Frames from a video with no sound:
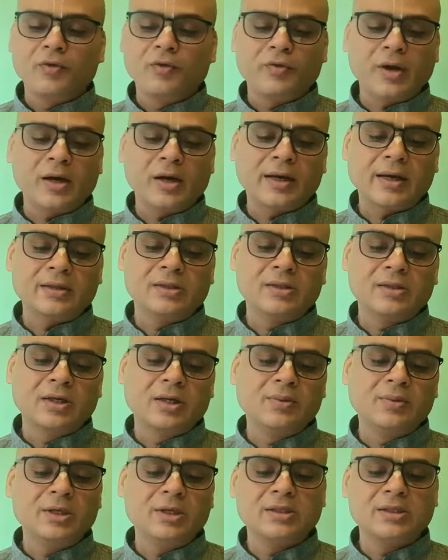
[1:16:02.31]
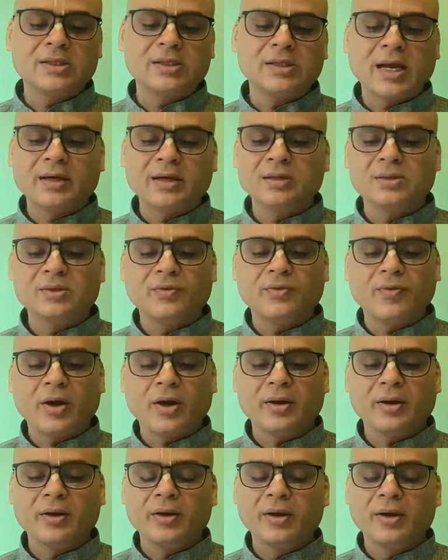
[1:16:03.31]
felt extremely
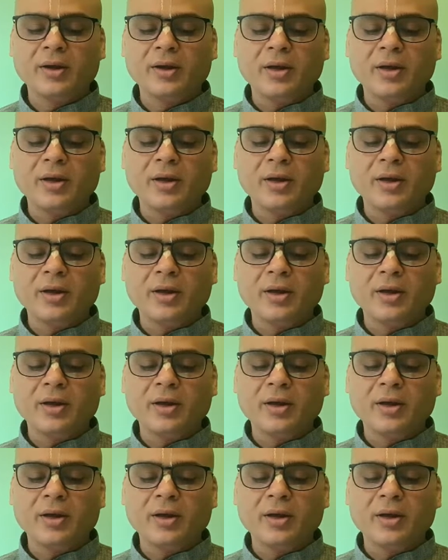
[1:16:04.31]
satisfied,